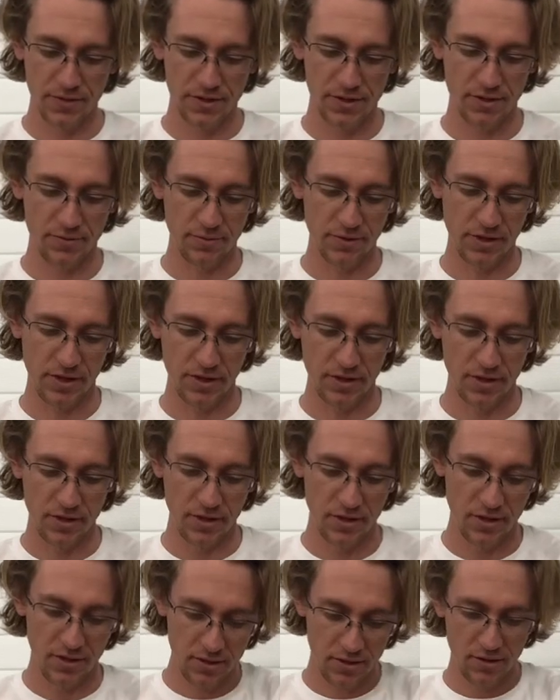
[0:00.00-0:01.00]
Simply
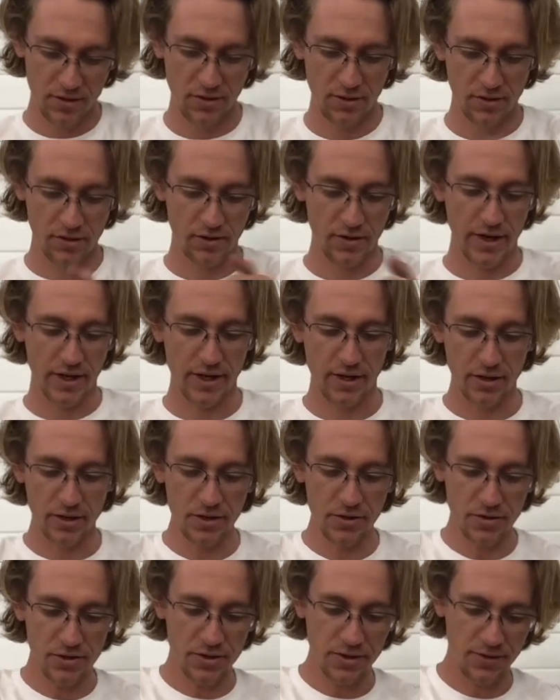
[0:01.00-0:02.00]
crank it
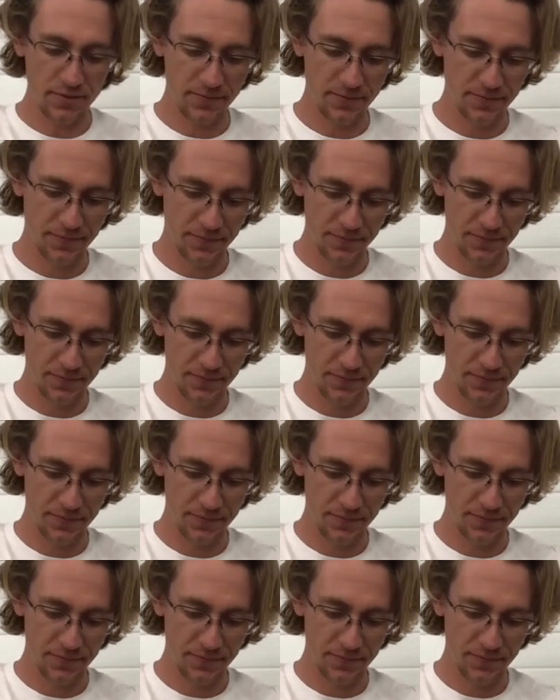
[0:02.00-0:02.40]
loose,